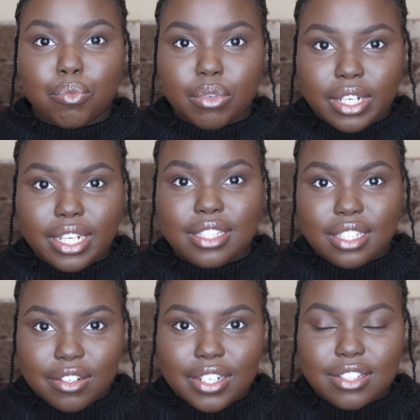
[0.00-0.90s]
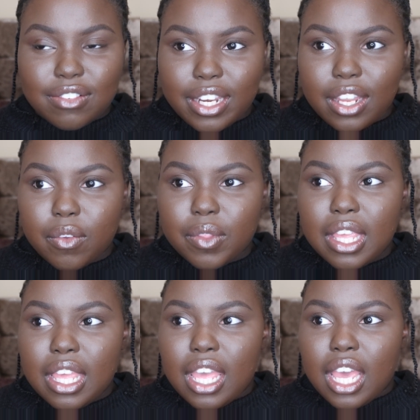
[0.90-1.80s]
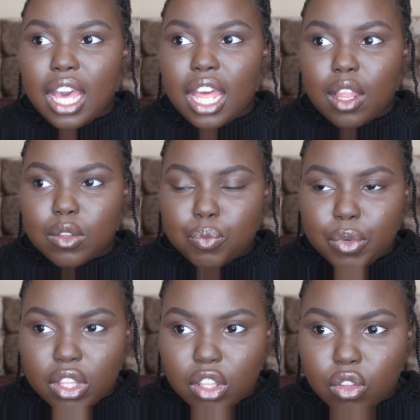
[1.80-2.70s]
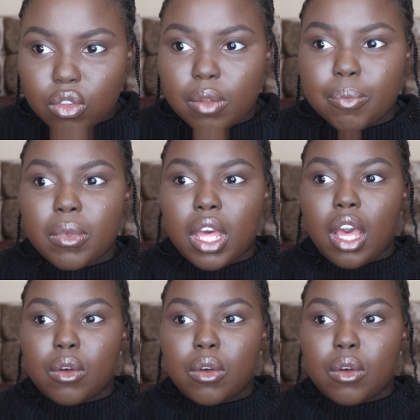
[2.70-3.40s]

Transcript: pretty serious right now. And I was breathing through them.